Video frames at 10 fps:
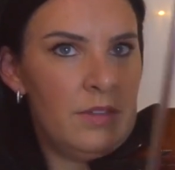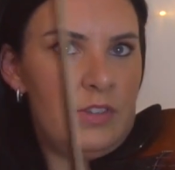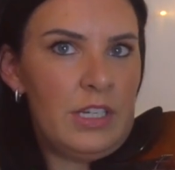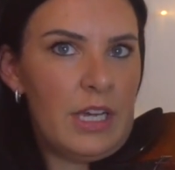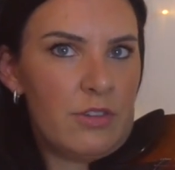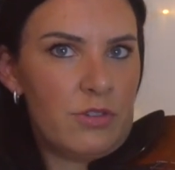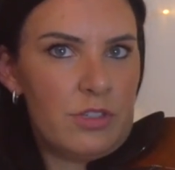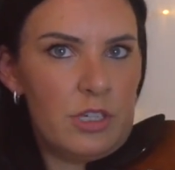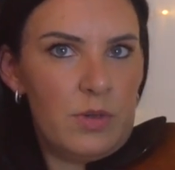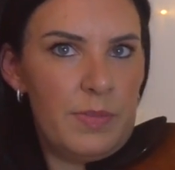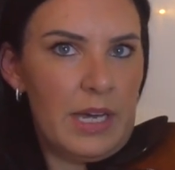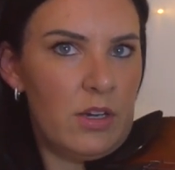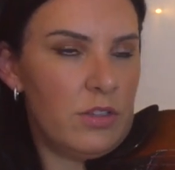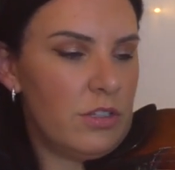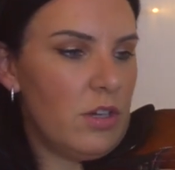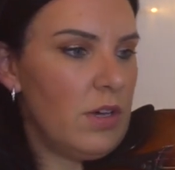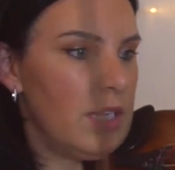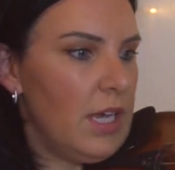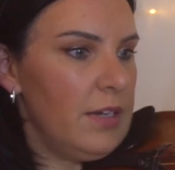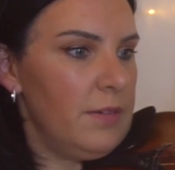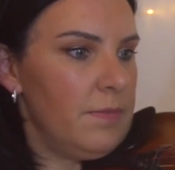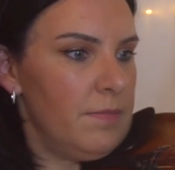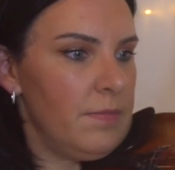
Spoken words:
D natural, so we're back on the dot again.